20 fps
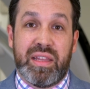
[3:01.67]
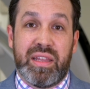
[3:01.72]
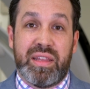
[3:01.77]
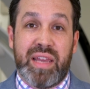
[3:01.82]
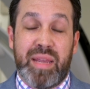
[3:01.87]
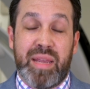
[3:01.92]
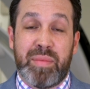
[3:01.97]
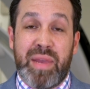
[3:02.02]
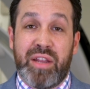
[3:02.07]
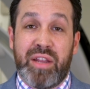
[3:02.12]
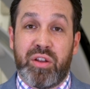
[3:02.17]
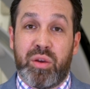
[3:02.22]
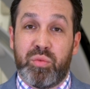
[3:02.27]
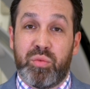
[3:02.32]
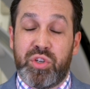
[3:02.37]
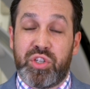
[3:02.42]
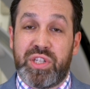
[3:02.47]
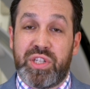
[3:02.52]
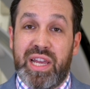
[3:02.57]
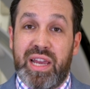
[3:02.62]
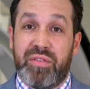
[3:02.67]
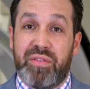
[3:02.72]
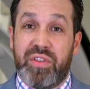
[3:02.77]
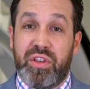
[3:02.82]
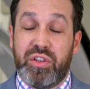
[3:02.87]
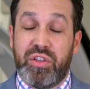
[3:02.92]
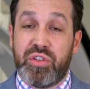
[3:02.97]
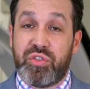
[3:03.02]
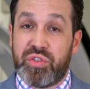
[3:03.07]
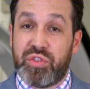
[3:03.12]
They may not wish to have
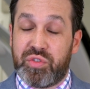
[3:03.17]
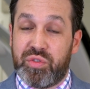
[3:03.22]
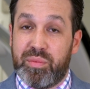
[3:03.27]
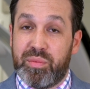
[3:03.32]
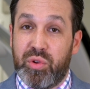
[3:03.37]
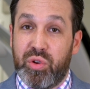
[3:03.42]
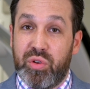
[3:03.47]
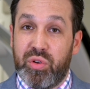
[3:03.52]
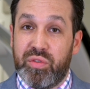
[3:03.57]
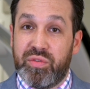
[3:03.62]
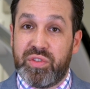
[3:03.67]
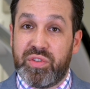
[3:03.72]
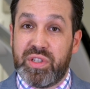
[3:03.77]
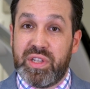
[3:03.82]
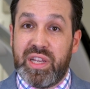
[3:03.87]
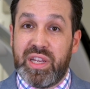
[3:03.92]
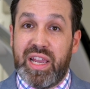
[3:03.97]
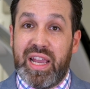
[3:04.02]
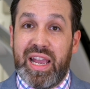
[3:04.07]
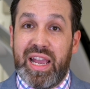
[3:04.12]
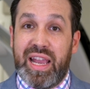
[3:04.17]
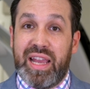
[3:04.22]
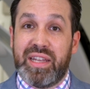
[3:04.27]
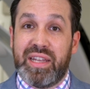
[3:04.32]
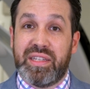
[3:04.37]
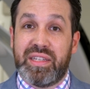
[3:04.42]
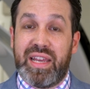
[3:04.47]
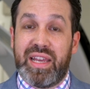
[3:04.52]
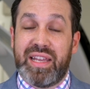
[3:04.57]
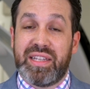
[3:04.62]
their uterus removed,
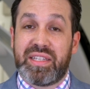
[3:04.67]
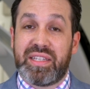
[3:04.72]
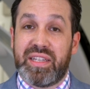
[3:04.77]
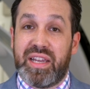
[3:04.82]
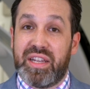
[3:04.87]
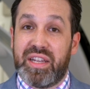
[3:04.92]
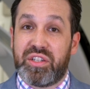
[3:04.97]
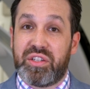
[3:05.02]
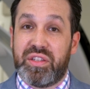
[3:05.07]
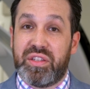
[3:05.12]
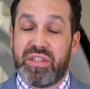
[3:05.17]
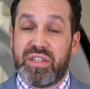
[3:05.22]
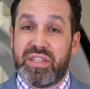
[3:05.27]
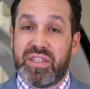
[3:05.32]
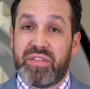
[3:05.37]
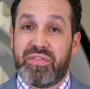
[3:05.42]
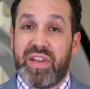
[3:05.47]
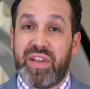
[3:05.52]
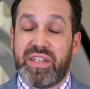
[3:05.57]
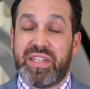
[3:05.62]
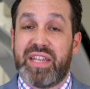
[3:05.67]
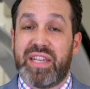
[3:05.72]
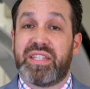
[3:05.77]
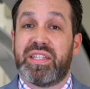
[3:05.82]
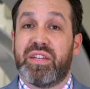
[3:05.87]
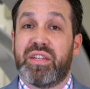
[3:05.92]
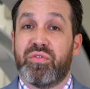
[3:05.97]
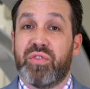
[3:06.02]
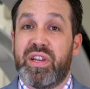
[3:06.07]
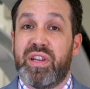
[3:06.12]
and as such, this is a
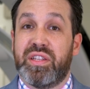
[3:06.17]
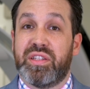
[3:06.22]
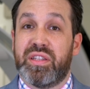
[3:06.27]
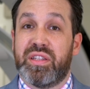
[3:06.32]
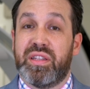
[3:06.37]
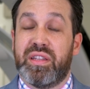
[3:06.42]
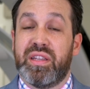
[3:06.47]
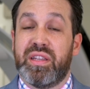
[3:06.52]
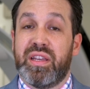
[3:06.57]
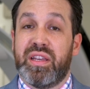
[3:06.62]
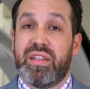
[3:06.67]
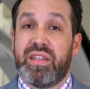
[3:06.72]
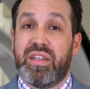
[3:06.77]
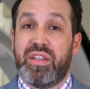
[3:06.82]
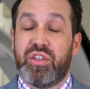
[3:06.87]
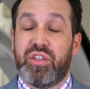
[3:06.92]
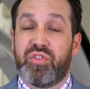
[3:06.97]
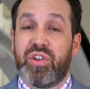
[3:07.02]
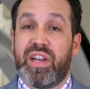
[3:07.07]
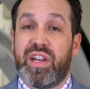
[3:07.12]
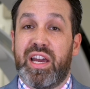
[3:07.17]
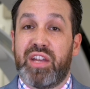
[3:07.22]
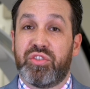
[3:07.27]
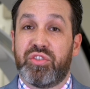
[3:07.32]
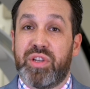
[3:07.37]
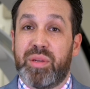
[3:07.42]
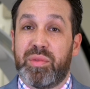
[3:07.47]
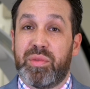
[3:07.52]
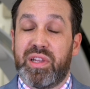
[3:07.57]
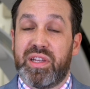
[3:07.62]
fantastic reason that uterine
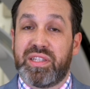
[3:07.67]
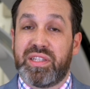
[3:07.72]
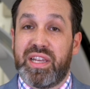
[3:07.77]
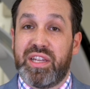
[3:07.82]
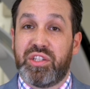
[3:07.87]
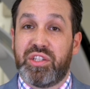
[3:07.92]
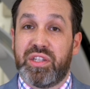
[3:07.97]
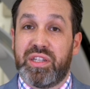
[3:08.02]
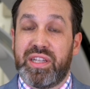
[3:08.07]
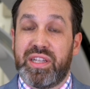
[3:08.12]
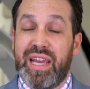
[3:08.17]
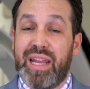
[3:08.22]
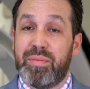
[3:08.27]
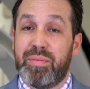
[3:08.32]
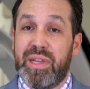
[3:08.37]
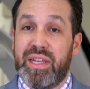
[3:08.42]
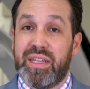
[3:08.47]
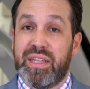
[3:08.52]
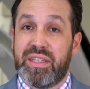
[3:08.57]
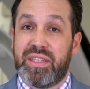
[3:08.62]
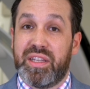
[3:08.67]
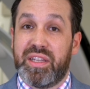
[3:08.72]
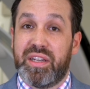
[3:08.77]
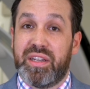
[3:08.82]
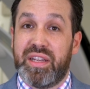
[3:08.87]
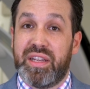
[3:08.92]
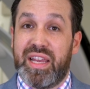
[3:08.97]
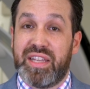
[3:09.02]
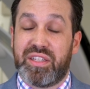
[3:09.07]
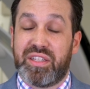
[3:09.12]
artery embolisation can be
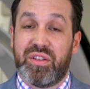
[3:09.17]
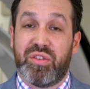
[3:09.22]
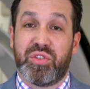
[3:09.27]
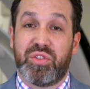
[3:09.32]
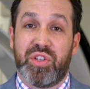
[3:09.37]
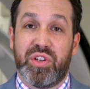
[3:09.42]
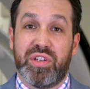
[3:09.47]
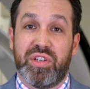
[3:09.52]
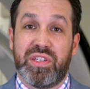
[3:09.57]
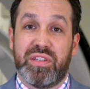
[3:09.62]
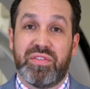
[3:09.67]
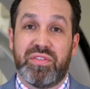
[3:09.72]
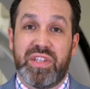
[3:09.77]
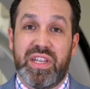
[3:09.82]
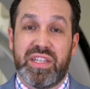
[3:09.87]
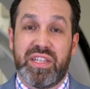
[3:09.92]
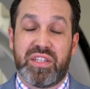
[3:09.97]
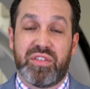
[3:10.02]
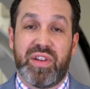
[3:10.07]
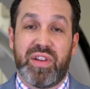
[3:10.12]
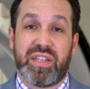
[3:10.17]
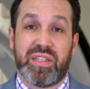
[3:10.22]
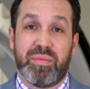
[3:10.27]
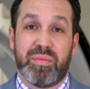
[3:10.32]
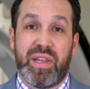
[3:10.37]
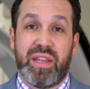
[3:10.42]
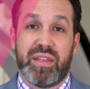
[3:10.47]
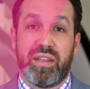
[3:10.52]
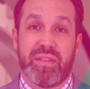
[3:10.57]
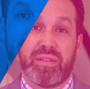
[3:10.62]
considered as an alternative to
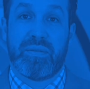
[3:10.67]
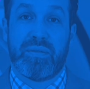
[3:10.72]
hysterectomy.